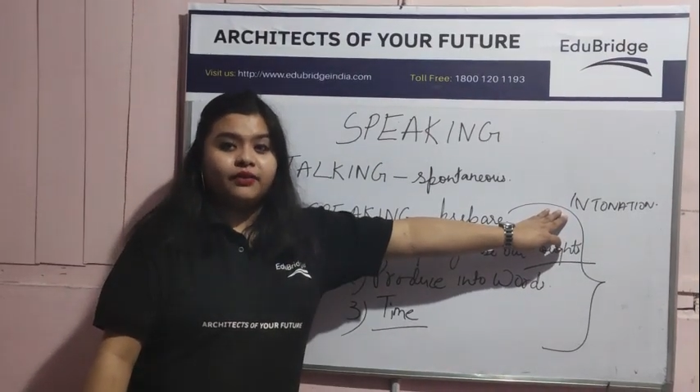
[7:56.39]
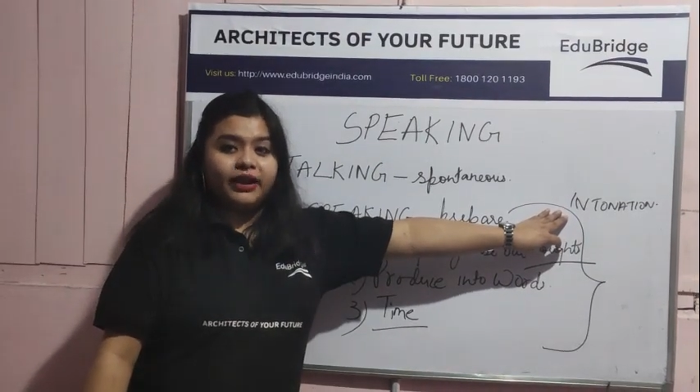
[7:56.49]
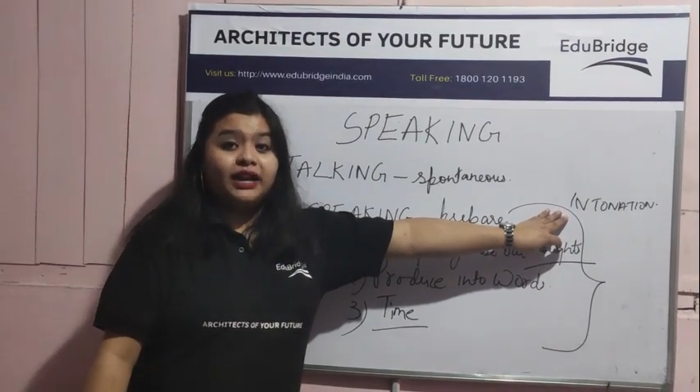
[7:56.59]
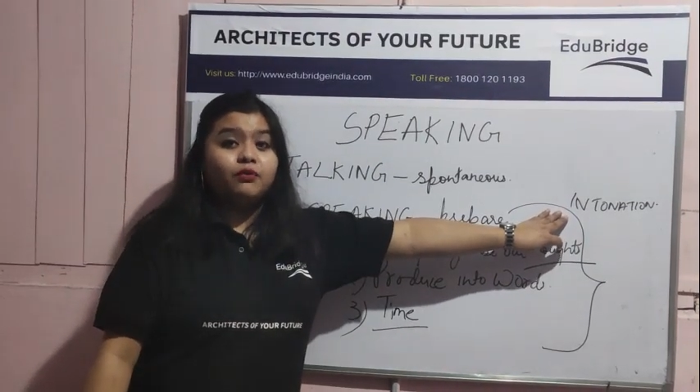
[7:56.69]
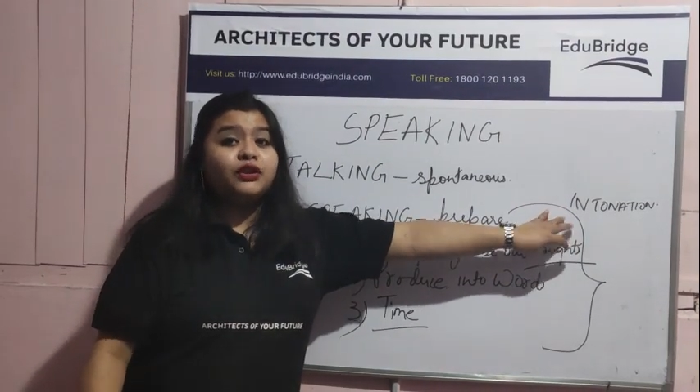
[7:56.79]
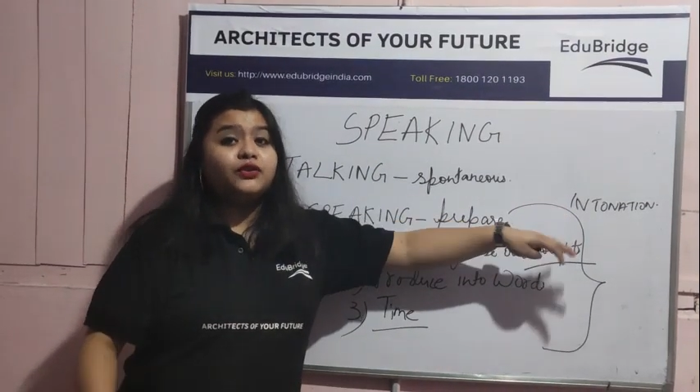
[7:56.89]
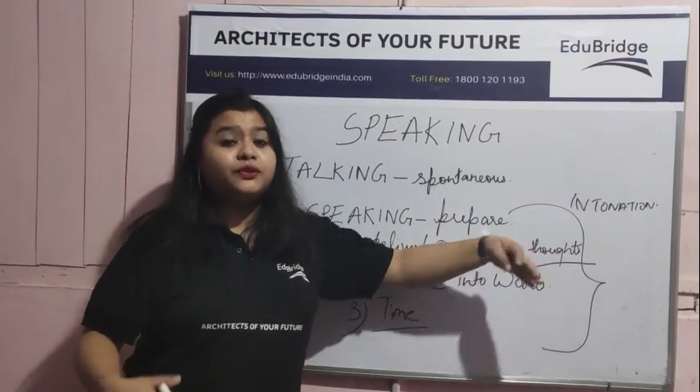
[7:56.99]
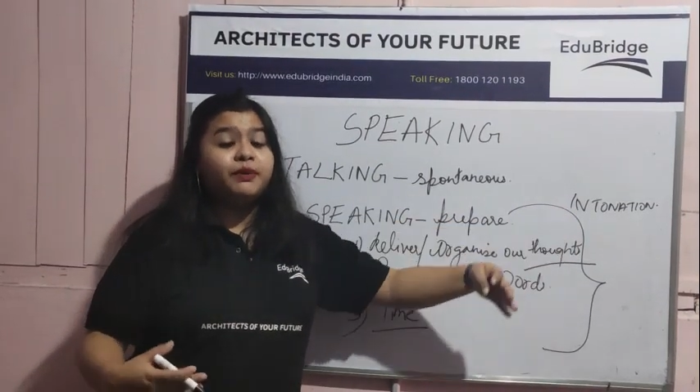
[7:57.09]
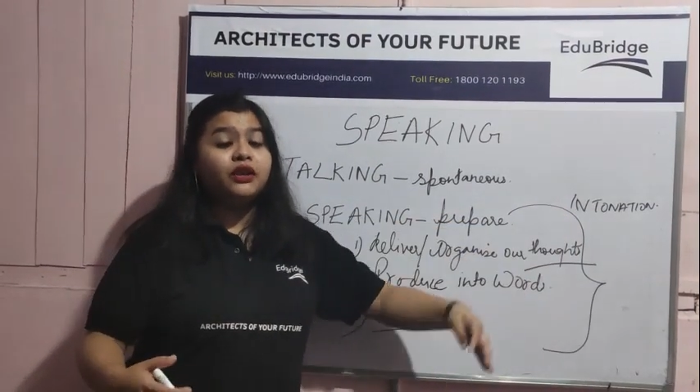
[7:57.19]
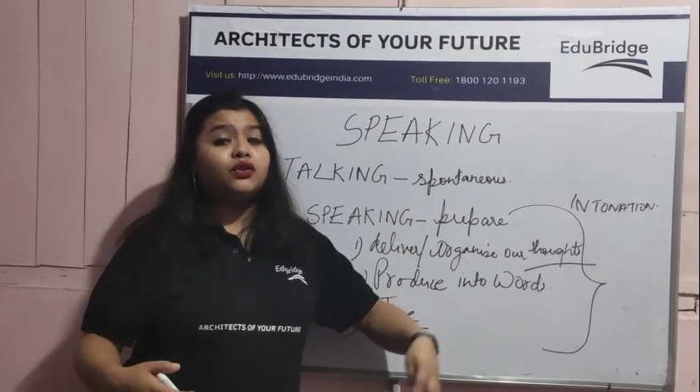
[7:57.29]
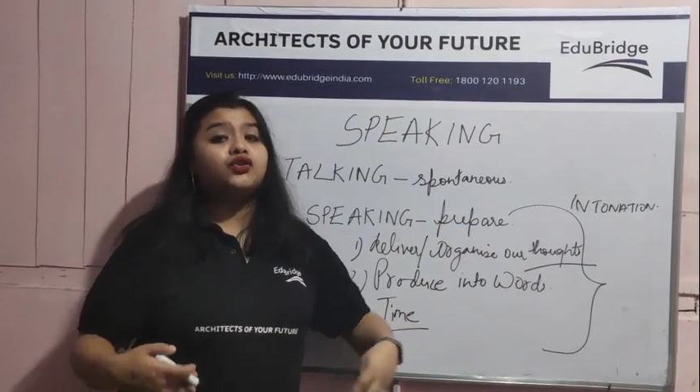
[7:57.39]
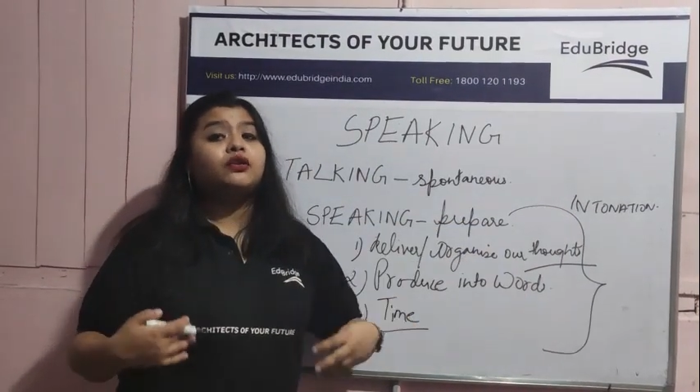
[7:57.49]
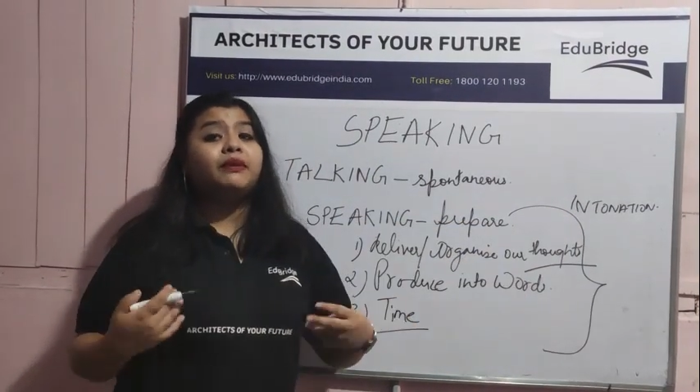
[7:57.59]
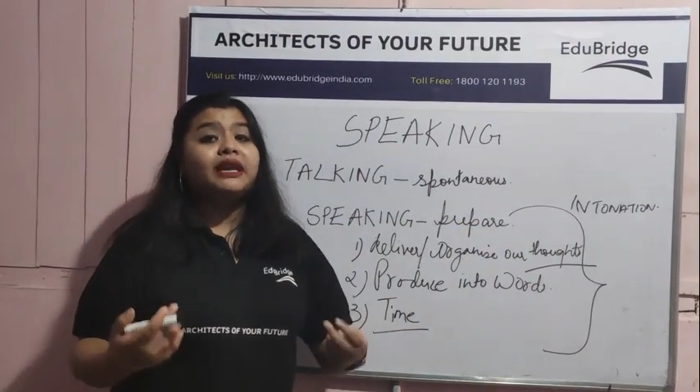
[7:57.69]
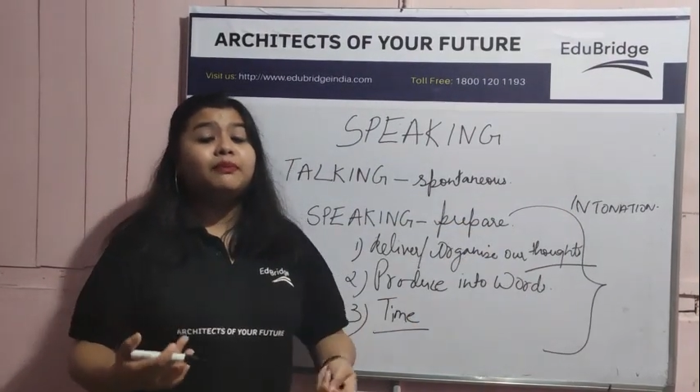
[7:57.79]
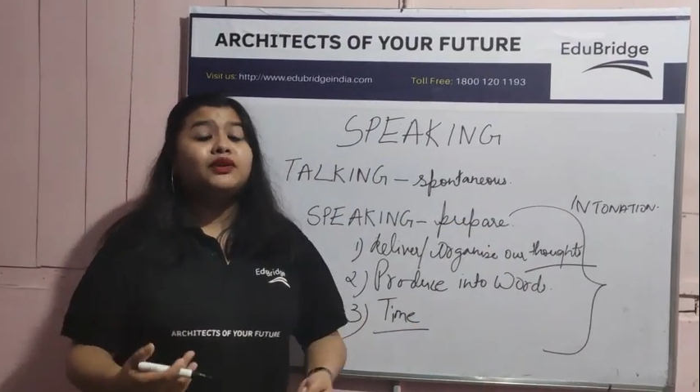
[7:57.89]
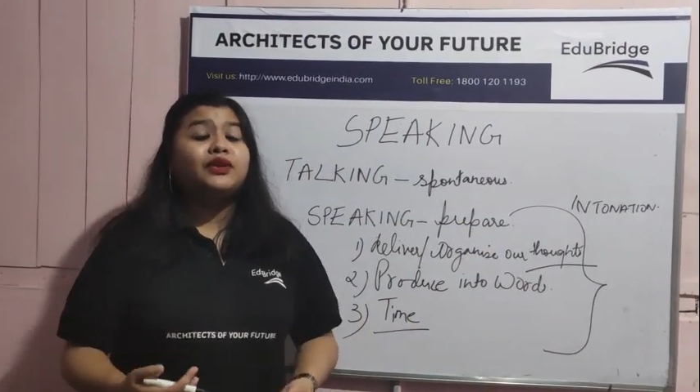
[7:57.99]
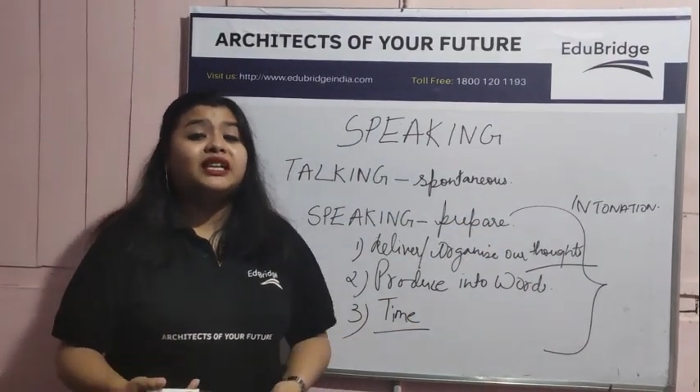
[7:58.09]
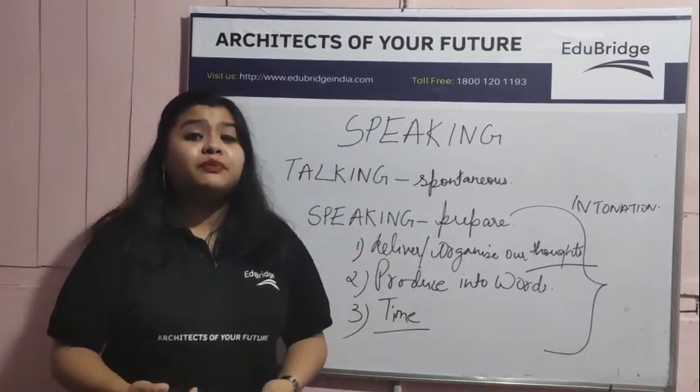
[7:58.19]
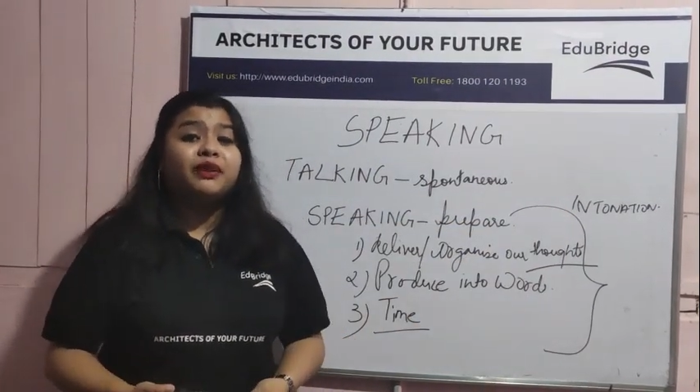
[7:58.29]
Right? When you speak, you should be able
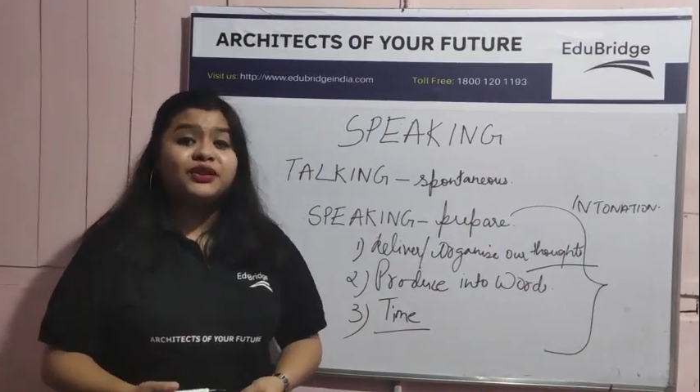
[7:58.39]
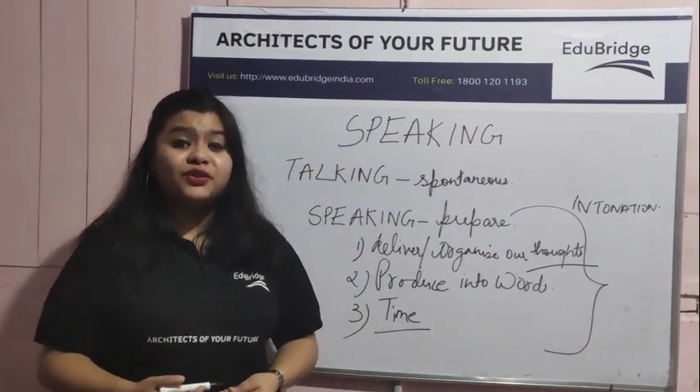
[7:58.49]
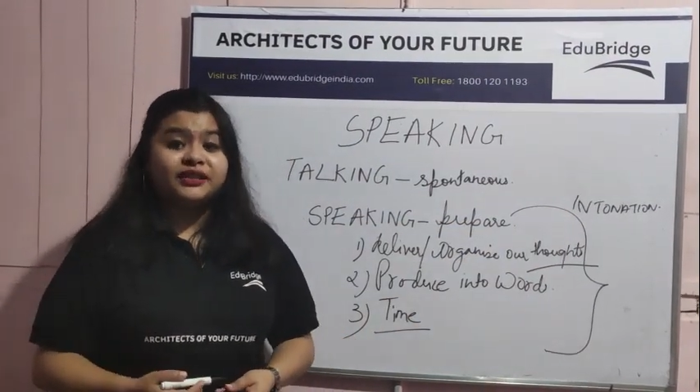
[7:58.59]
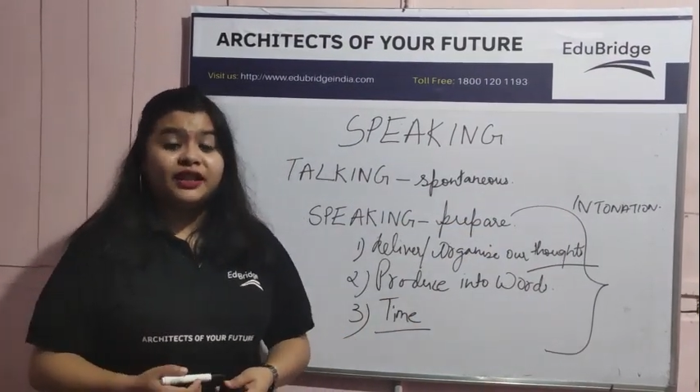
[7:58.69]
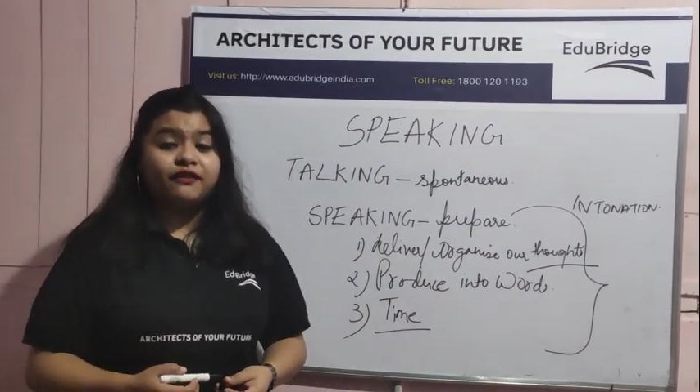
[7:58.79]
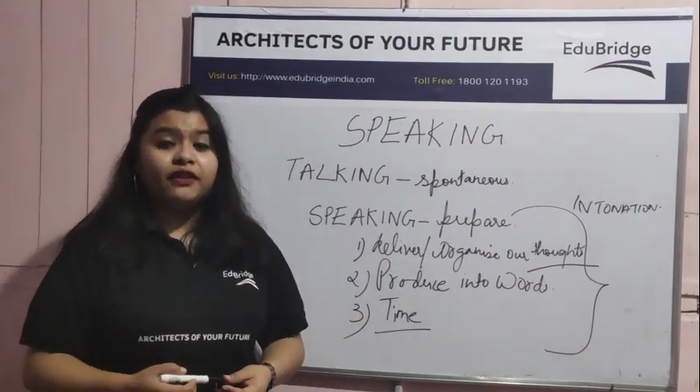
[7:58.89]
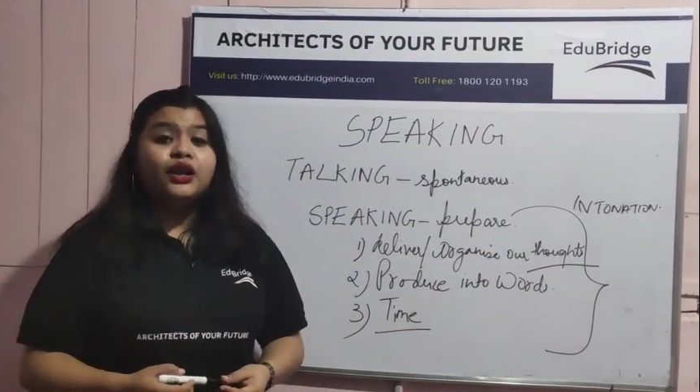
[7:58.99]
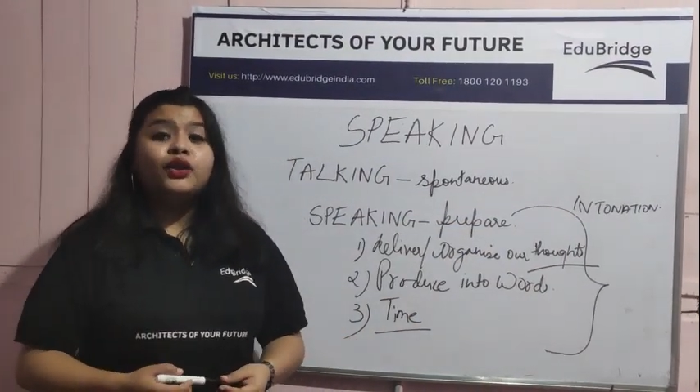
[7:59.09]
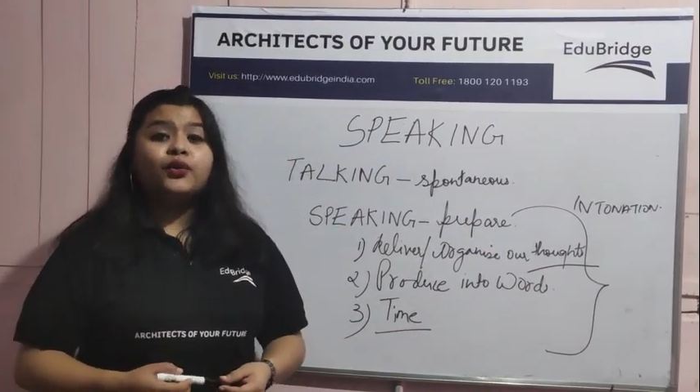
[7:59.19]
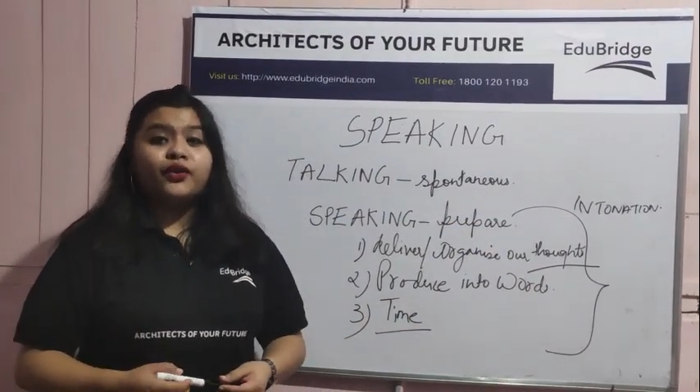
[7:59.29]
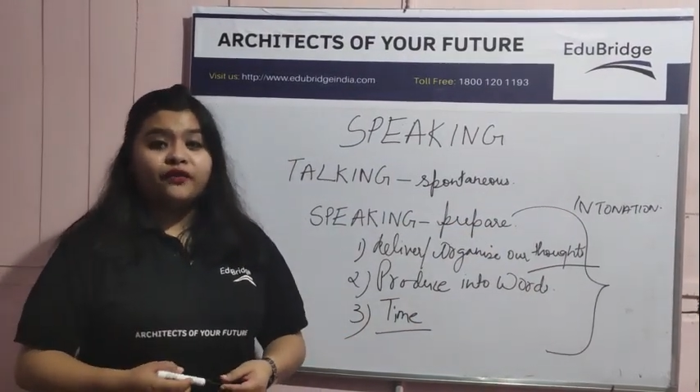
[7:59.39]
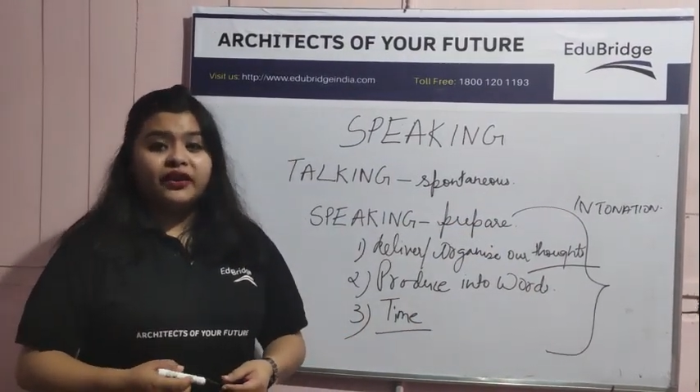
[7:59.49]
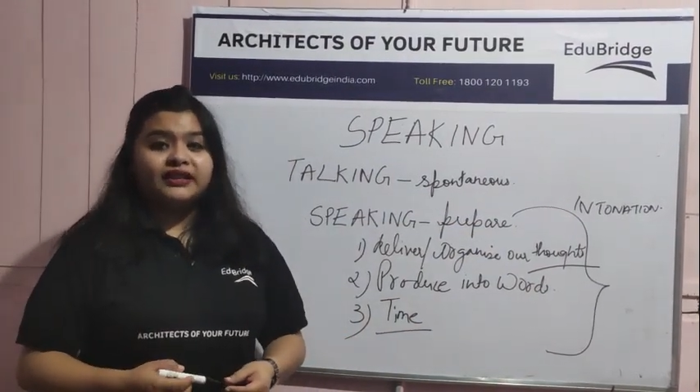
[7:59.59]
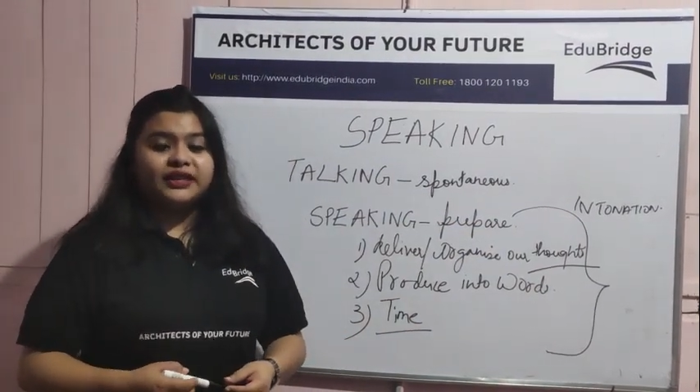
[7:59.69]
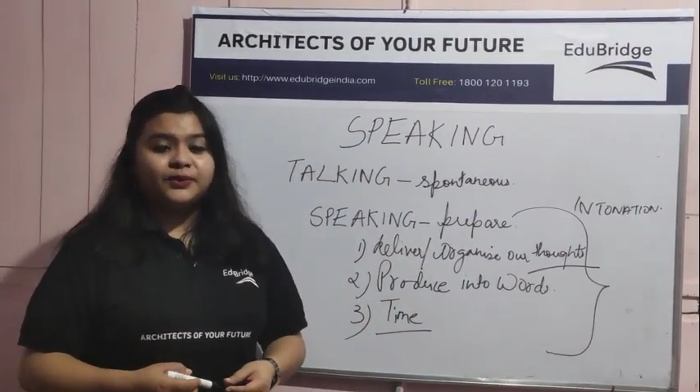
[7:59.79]
to express yourself through your voice